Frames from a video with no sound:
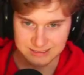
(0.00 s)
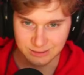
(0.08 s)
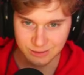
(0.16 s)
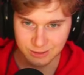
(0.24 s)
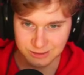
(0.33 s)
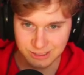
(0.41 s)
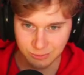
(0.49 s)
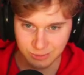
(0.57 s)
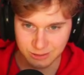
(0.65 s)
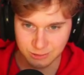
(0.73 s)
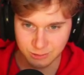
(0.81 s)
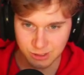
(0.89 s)
so it looks like we
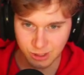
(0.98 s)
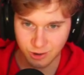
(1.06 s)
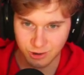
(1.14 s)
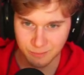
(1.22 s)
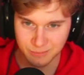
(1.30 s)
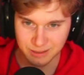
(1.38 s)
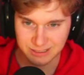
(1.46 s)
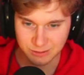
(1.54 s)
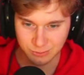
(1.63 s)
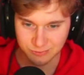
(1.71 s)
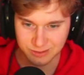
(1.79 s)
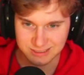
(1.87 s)
can use lock-on missiles
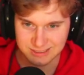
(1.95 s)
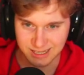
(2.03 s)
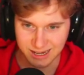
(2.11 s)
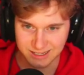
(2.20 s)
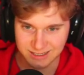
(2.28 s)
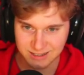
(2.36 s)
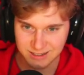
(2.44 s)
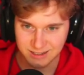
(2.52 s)
with this tank.